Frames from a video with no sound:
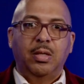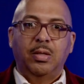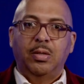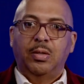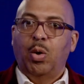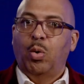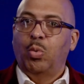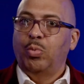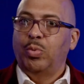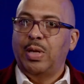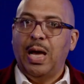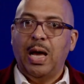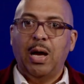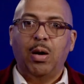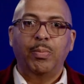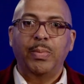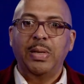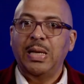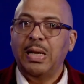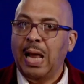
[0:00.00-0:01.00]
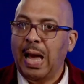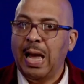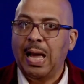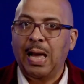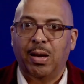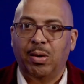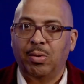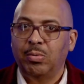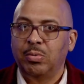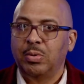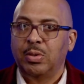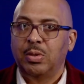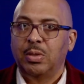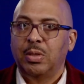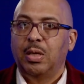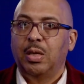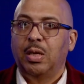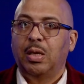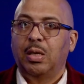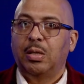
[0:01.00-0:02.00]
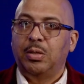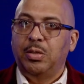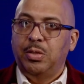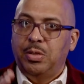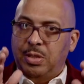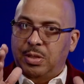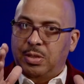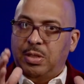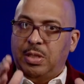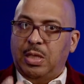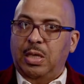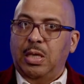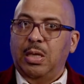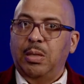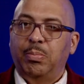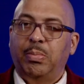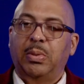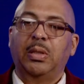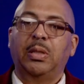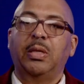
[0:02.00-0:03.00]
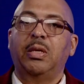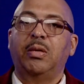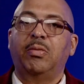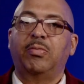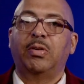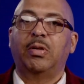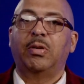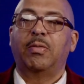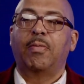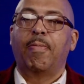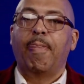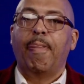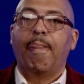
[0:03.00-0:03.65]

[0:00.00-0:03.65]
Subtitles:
Don't doubt me now. You just keep believing."